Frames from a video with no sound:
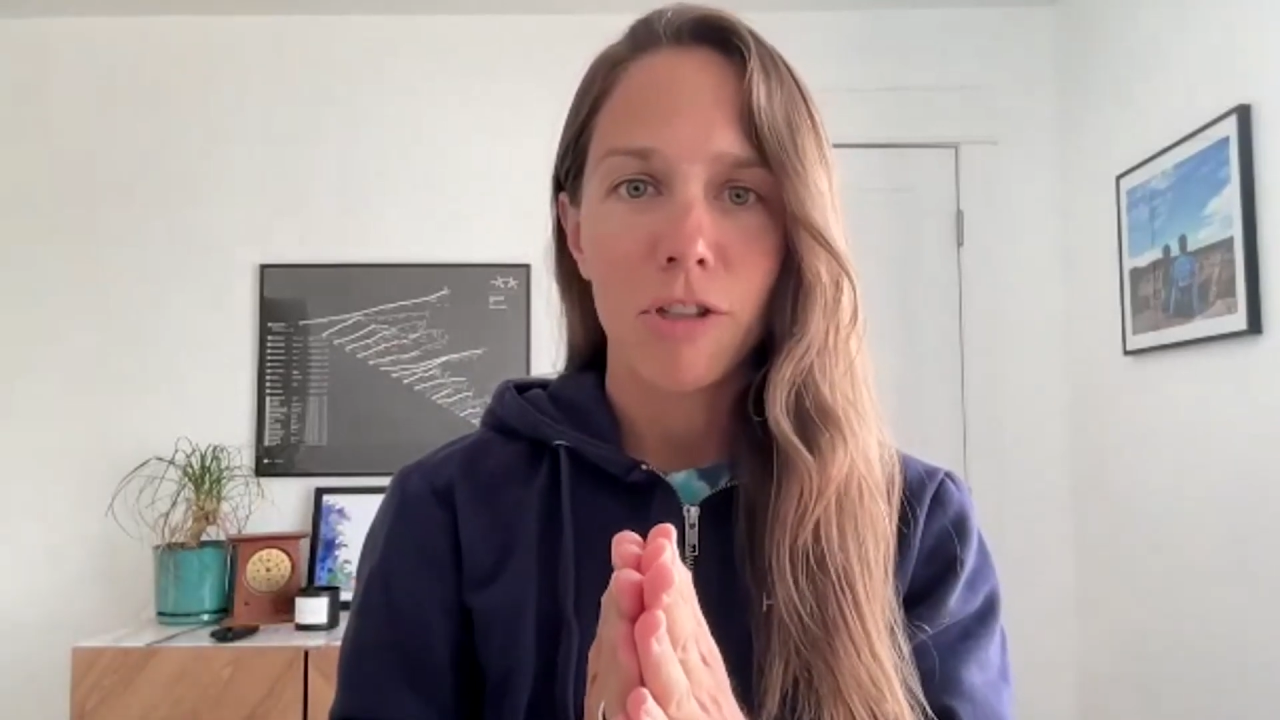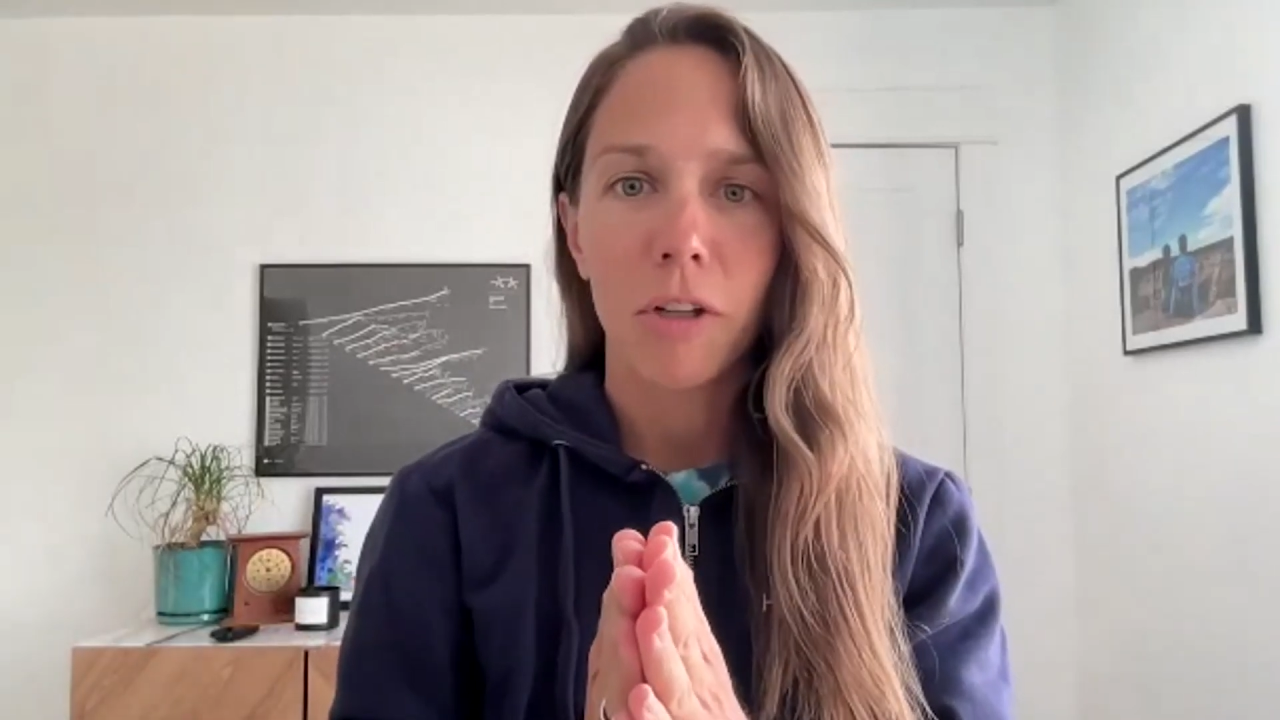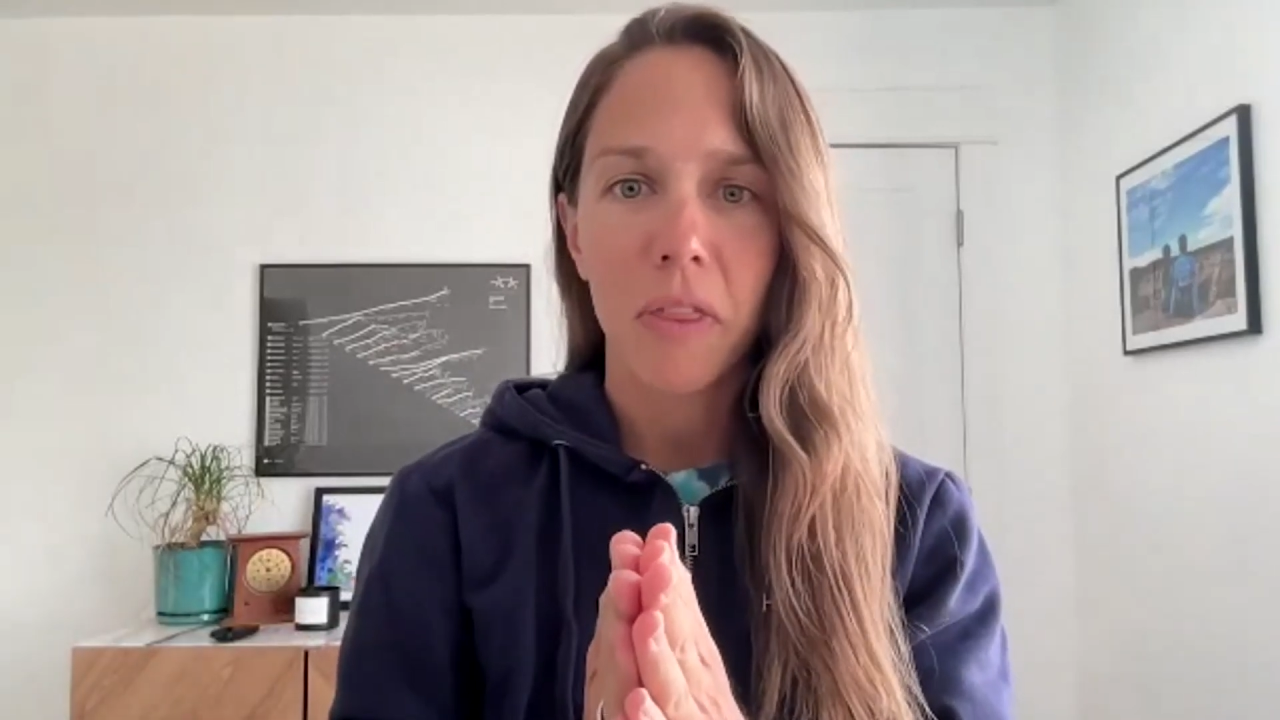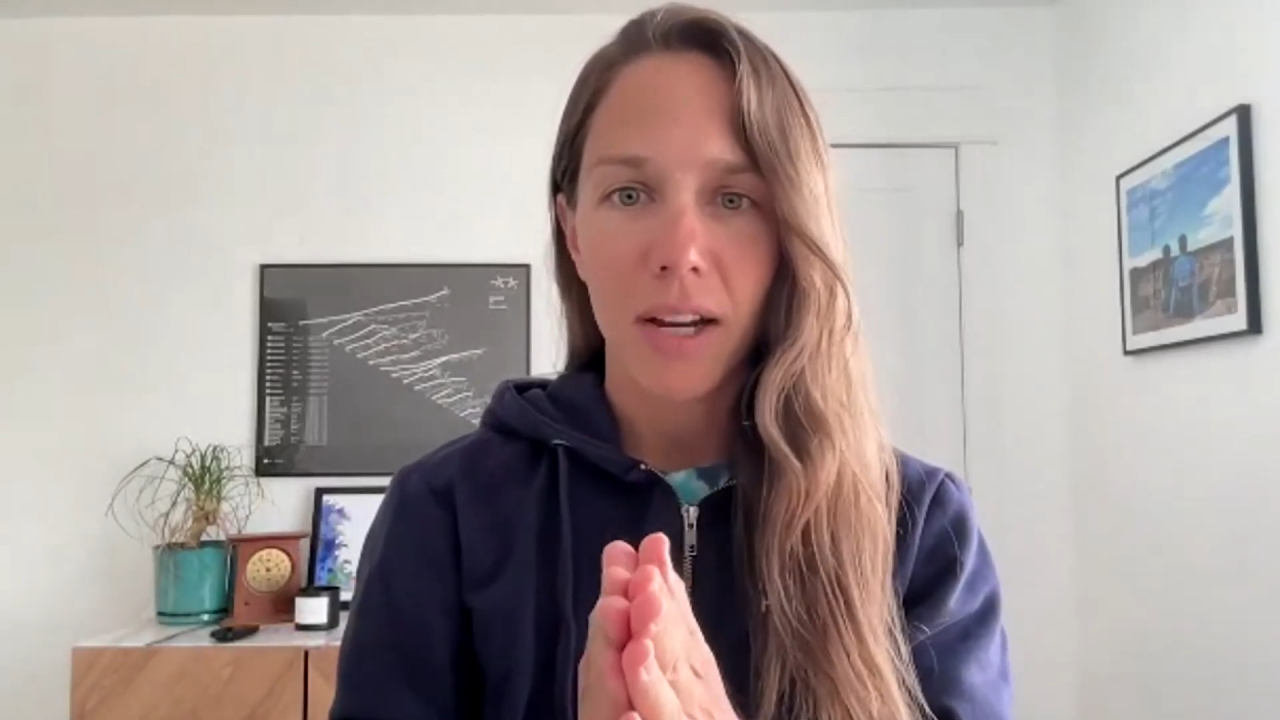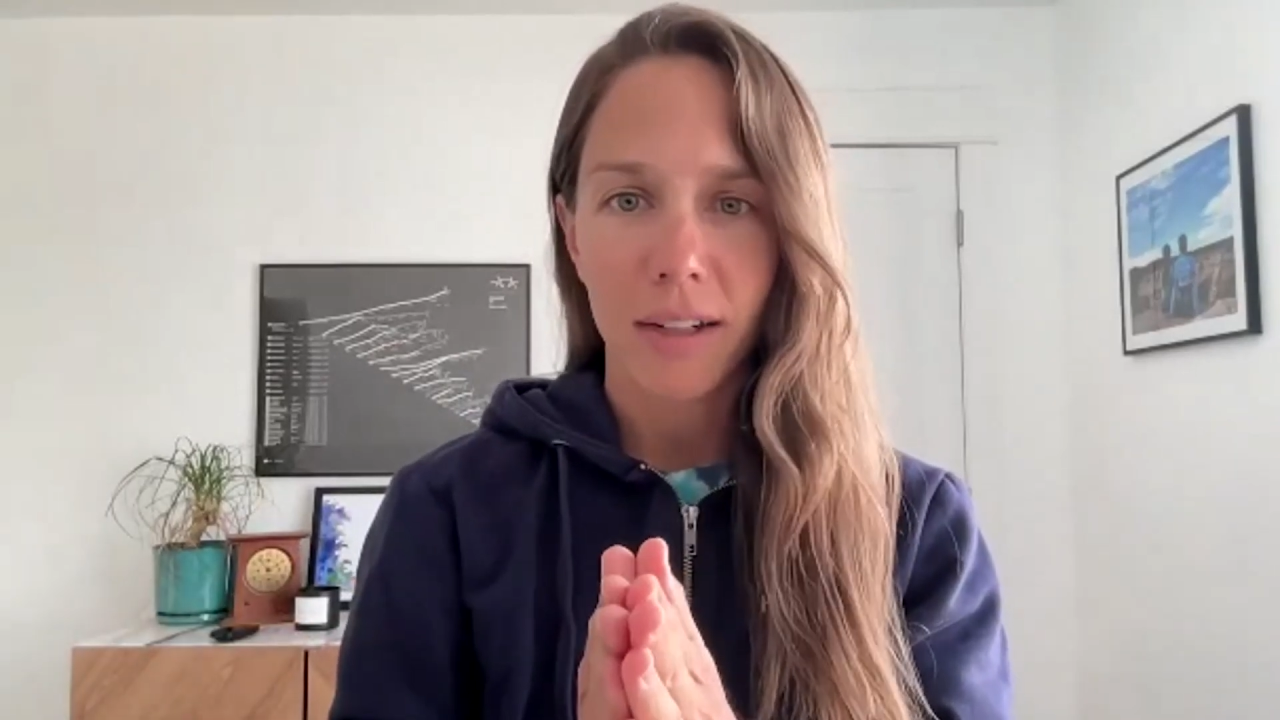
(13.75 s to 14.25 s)

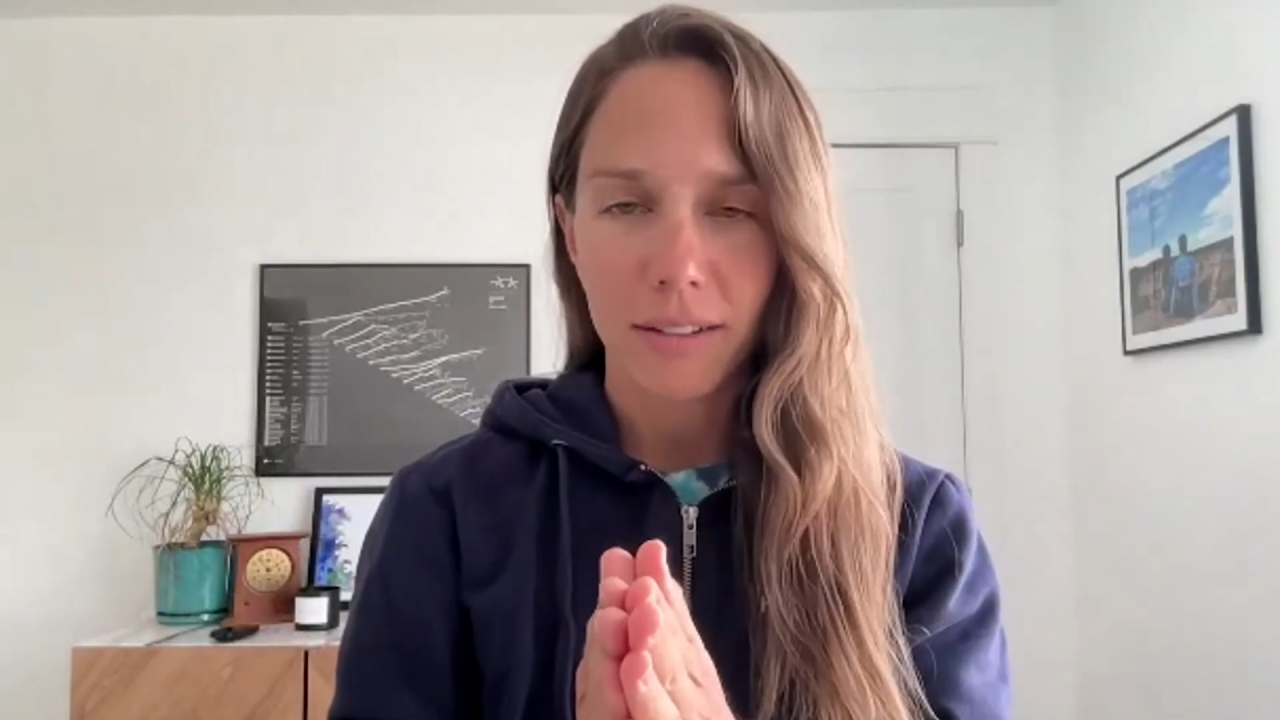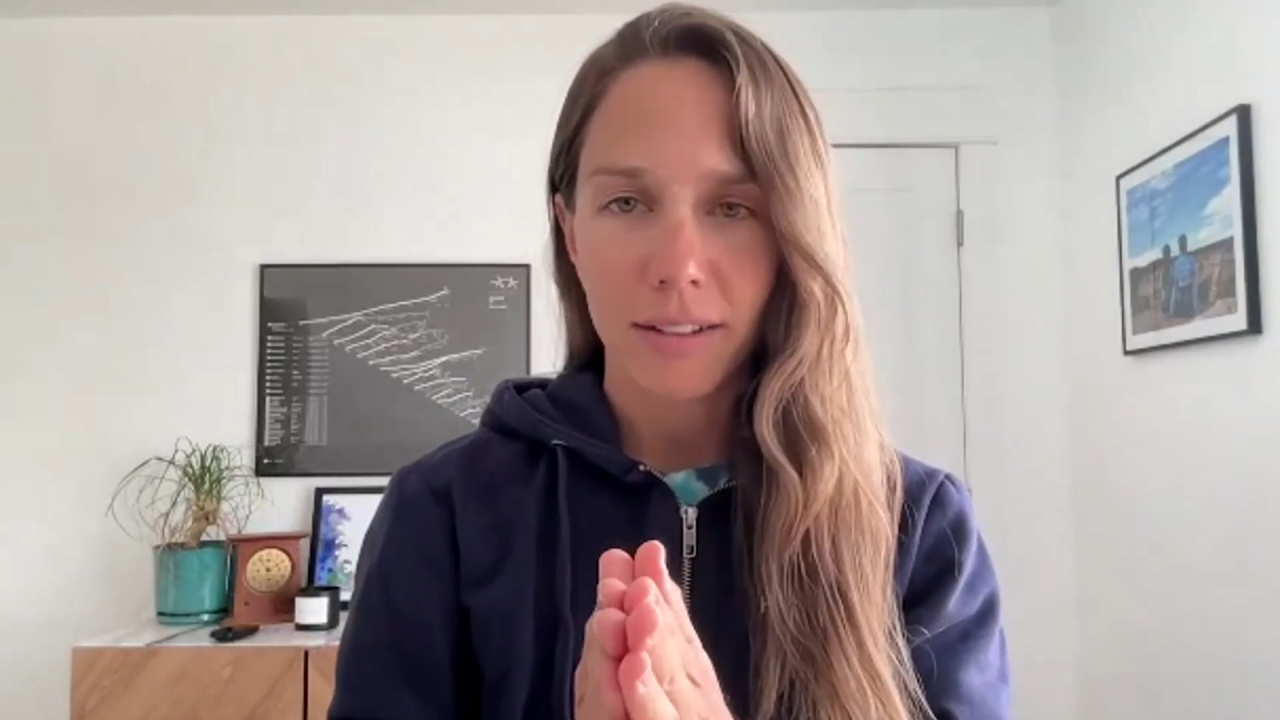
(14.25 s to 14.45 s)
start there.